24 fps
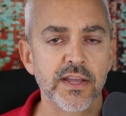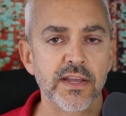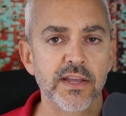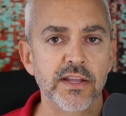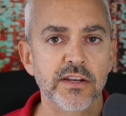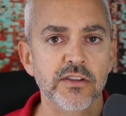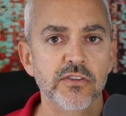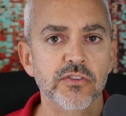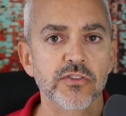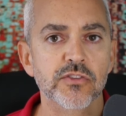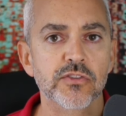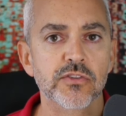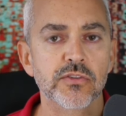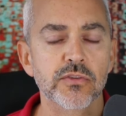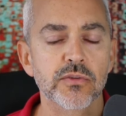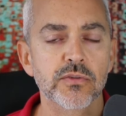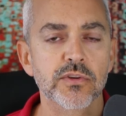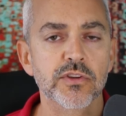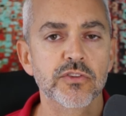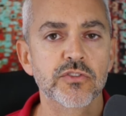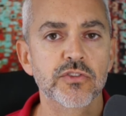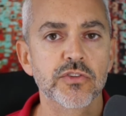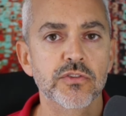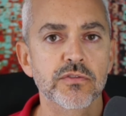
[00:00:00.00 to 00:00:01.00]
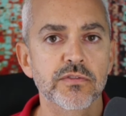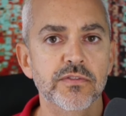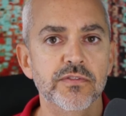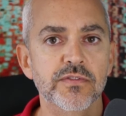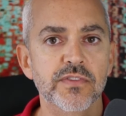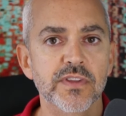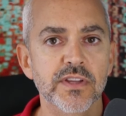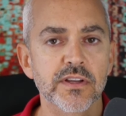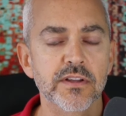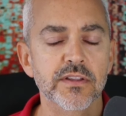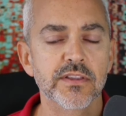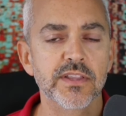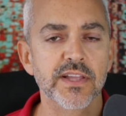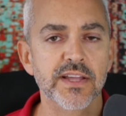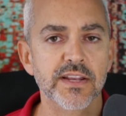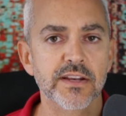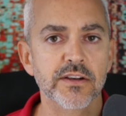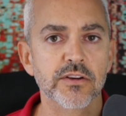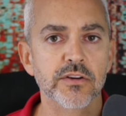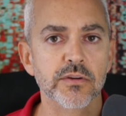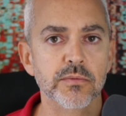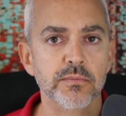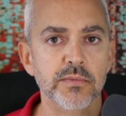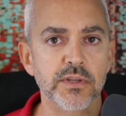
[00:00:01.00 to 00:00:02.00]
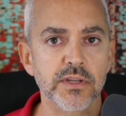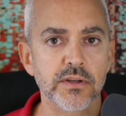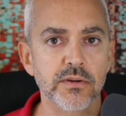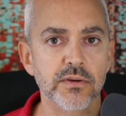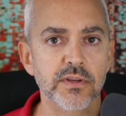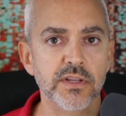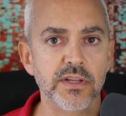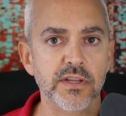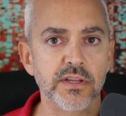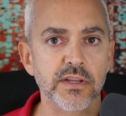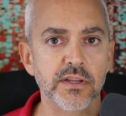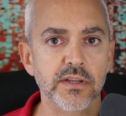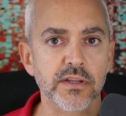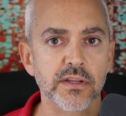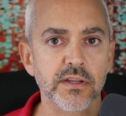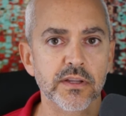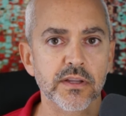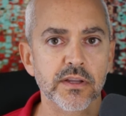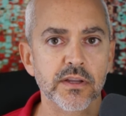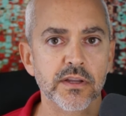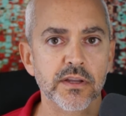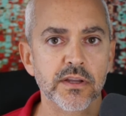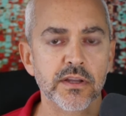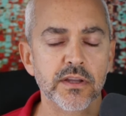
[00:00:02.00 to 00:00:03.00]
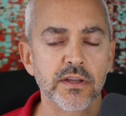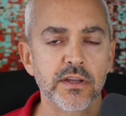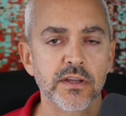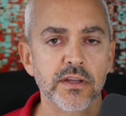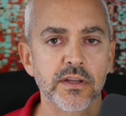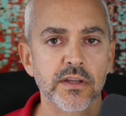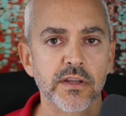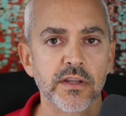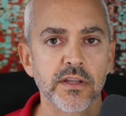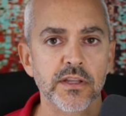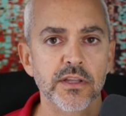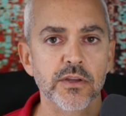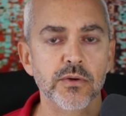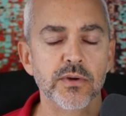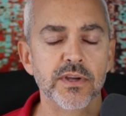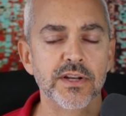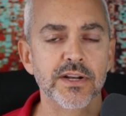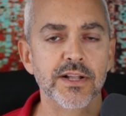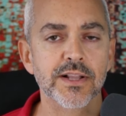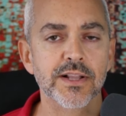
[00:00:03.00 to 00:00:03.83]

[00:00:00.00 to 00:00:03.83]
And as soon as you feel that inner beauty, you can